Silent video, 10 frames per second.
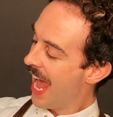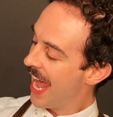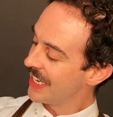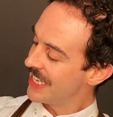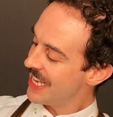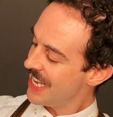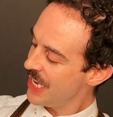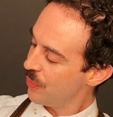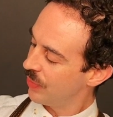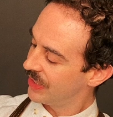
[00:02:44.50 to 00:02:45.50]
And
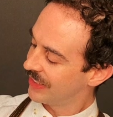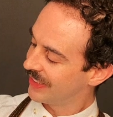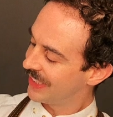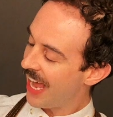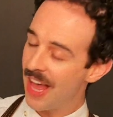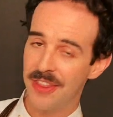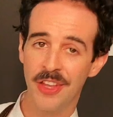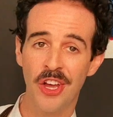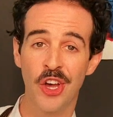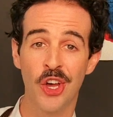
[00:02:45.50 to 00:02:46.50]
he would
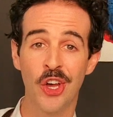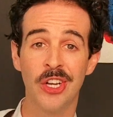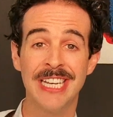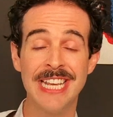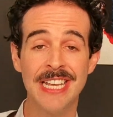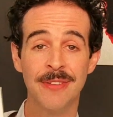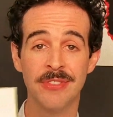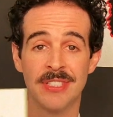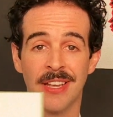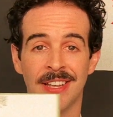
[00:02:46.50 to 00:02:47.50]
gather her
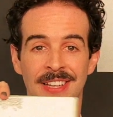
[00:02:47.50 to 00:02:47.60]
leaves.